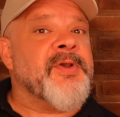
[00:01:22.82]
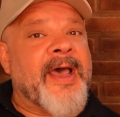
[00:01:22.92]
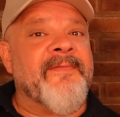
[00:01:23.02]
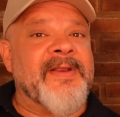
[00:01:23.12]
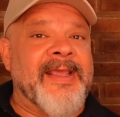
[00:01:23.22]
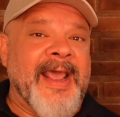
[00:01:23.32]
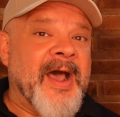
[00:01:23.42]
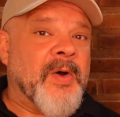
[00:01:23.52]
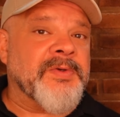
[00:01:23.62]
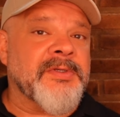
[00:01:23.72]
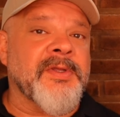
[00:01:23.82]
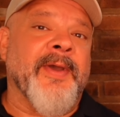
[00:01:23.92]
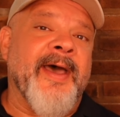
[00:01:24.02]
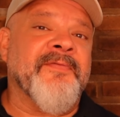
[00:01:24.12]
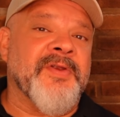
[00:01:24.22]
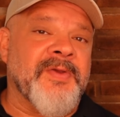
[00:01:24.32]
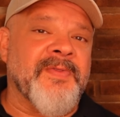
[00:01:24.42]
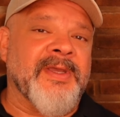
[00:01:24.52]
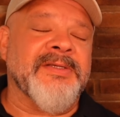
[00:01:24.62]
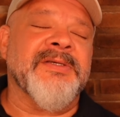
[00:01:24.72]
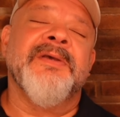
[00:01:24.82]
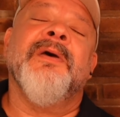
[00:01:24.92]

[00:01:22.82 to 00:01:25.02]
You have to get out. You have to do things.